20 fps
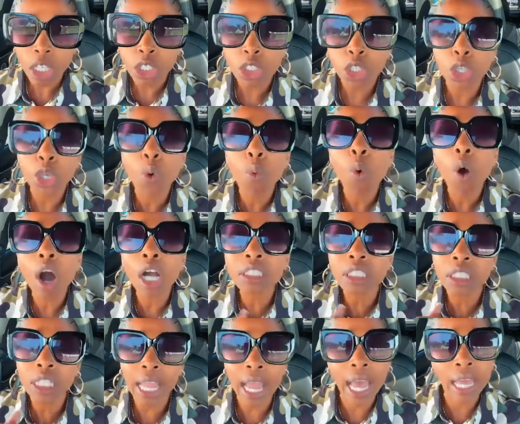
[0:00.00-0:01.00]
So you
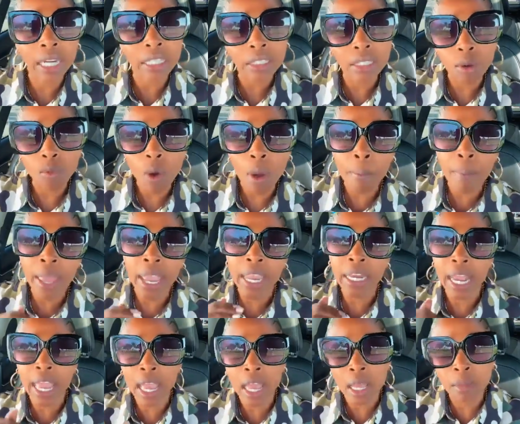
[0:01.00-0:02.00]
want to kind of somewhat
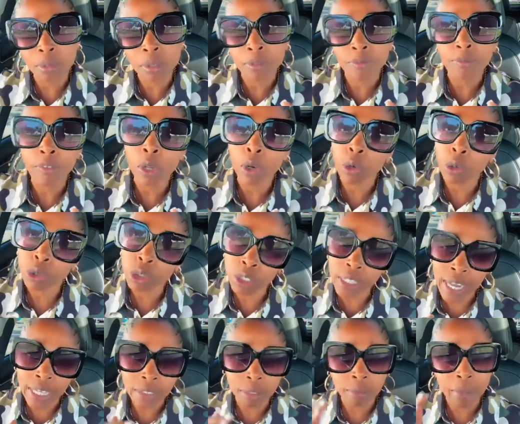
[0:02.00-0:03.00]
main ebbs and flows.
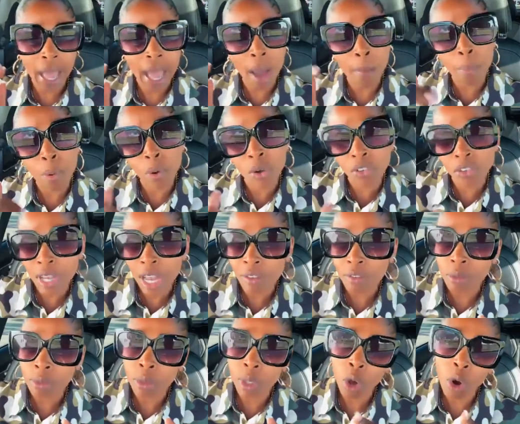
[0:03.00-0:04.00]
You got some high points, you
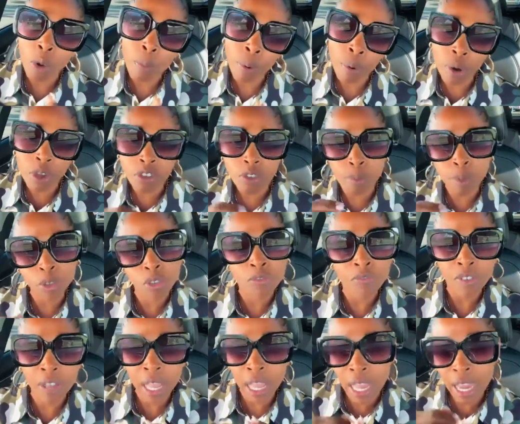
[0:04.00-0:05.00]
got some low points, but you
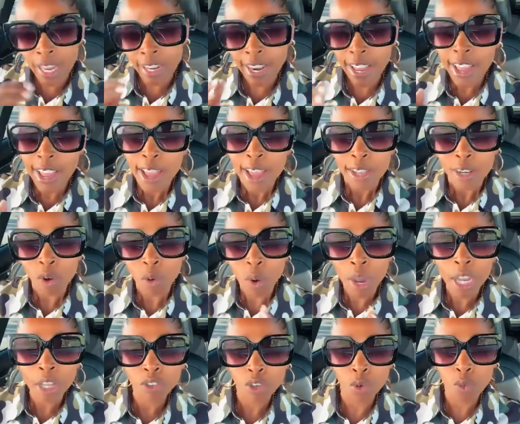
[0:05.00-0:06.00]
find the
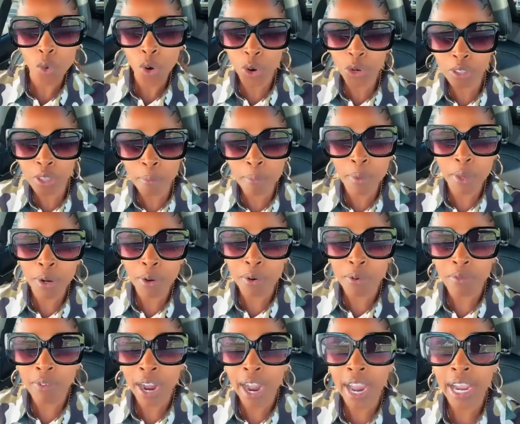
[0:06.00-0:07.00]
way to work the
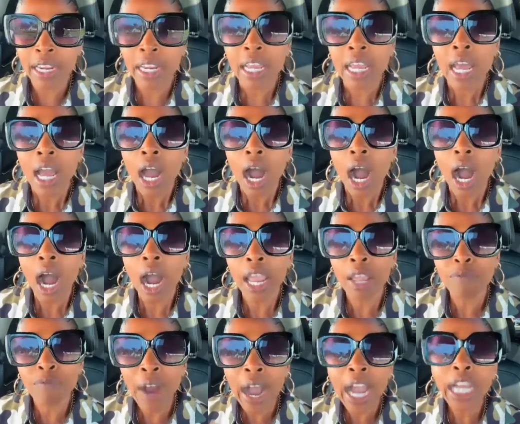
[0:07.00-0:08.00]
middle, right?
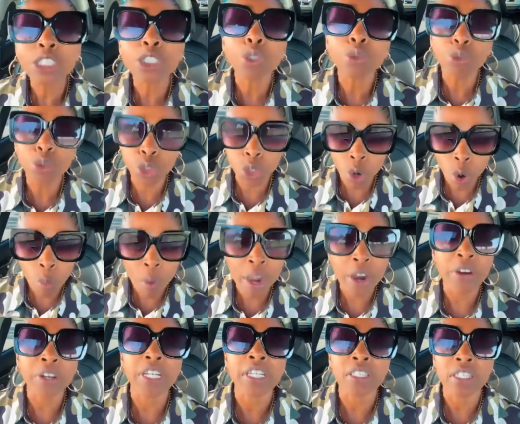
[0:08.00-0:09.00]
It fine tunes your
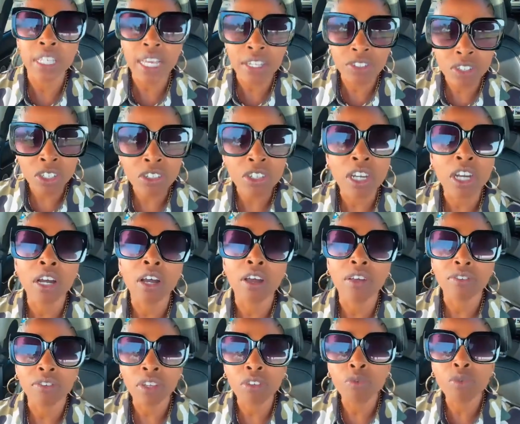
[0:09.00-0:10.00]
awareness. Yes, it
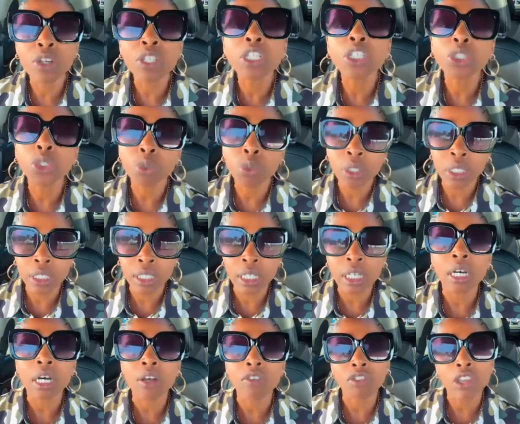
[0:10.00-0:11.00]
does. It really truly
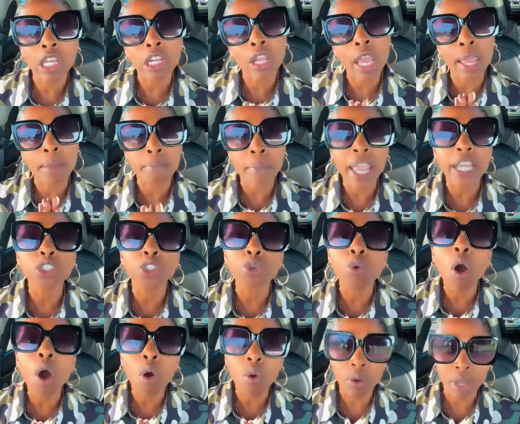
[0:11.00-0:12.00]
does. And it makes
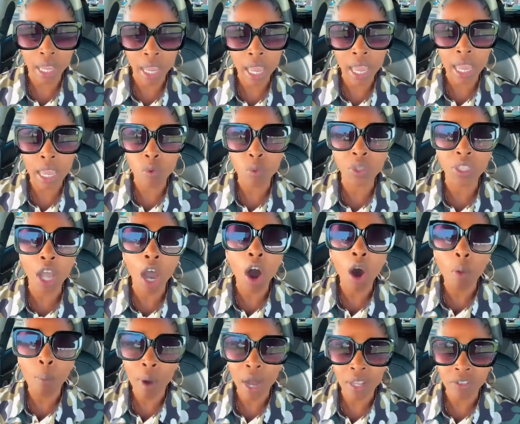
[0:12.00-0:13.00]
you okay with
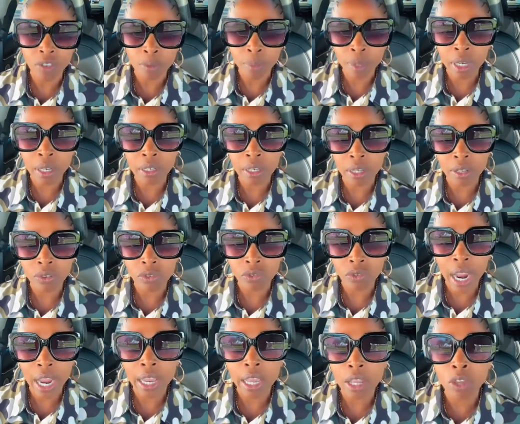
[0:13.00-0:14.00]
all possibilities,
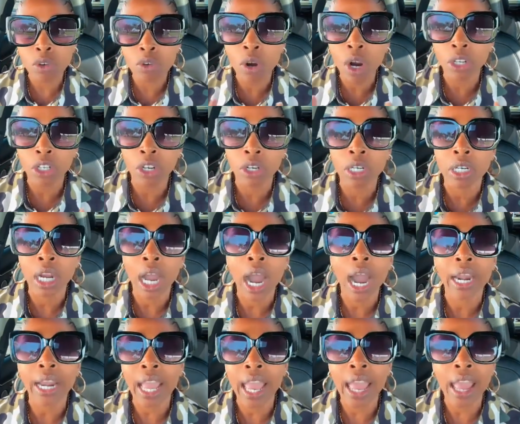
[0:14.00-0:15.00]
right? You're
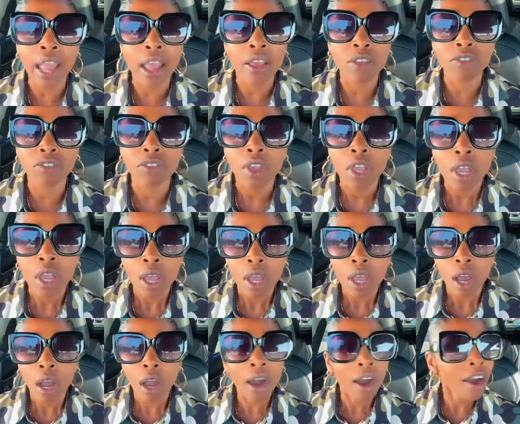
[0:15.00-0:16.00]
not as
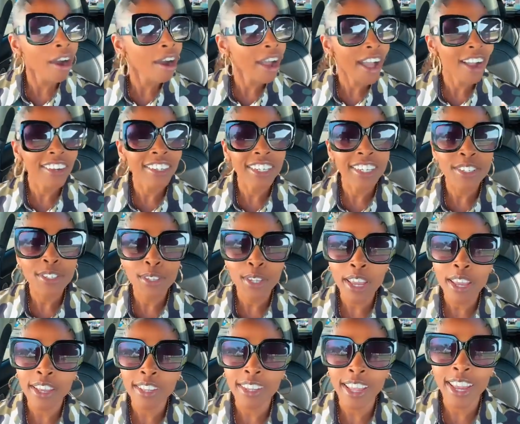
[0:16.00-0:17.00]
how can I
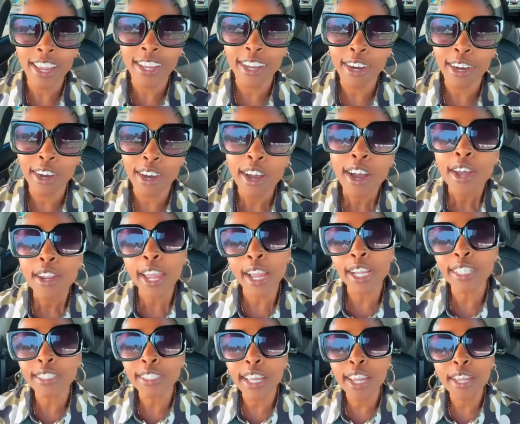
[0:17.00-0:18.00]
say, like
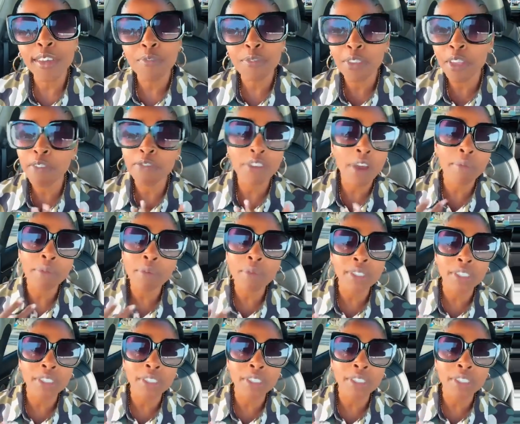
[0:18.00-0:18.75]
I say, if something